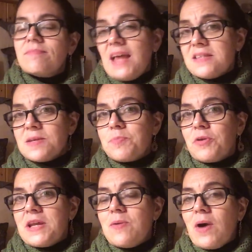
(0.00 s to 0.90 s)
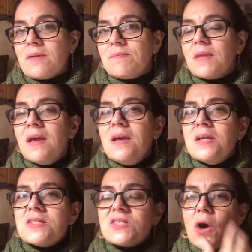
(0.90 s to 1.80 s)
That's a pretty one.
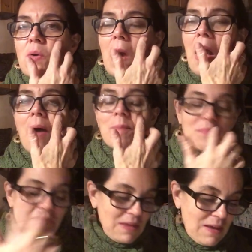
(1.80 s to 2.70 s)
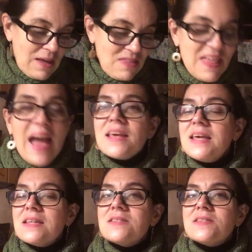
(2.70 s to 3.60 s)
So that
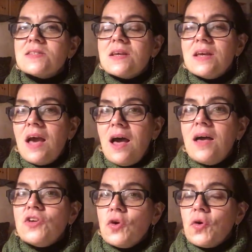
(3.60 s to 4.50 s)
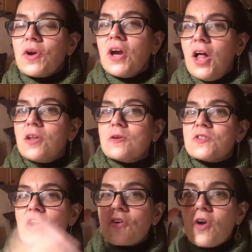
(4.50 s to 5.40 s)
gets your
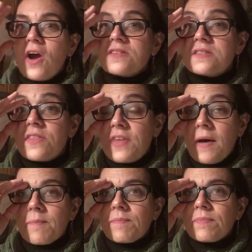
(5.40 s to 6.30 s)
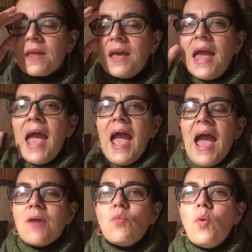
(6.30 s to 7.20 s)
colors across the thumb.
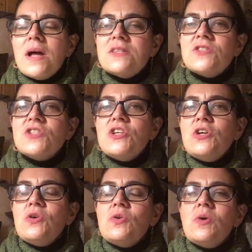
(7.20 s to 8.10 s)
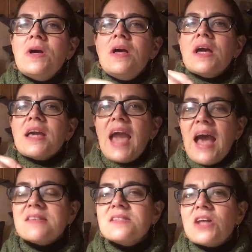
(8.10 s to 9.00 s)
And once you
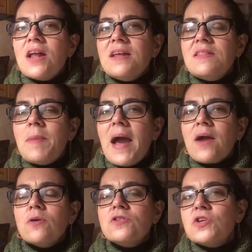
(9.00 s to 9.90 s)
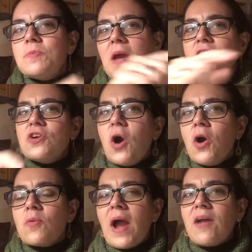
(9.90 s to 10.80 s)
cast on in the backwards loop and you go
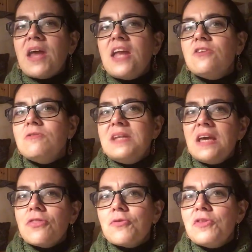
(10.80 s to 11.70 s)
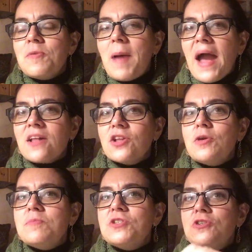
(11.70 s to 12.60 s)
around and you knit through the back
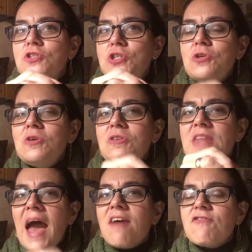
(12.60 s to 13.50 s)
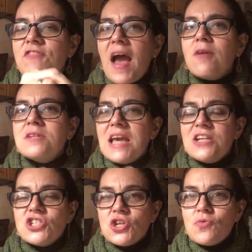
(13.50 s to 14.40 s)
loop to do that
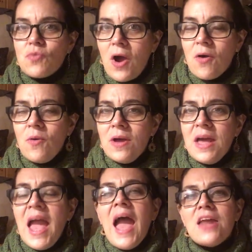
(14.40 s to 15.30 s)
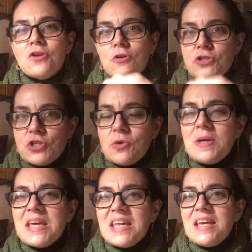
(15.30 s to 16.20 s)
foundation row, and you're
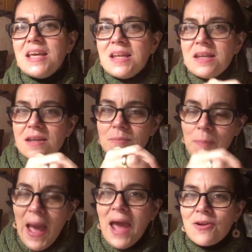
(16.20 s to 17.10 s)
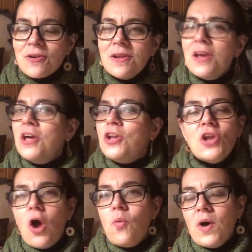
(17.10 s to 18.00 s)
doing it in pattern,
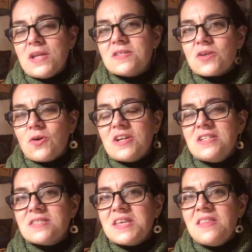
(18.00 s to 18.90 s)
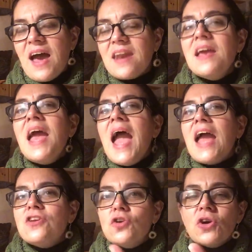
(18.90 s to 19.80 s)
no one is going to see that.
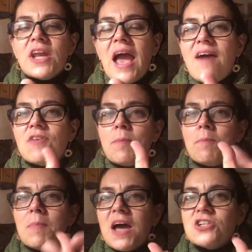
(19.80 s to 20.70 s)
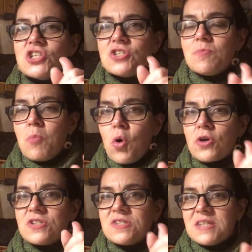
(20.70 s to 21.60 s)
And you're going to have a much
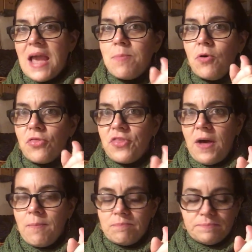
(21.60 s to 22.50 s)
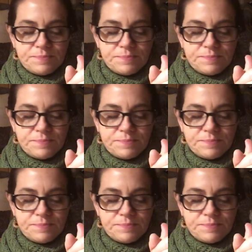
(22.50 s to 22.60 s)
more stable thumb.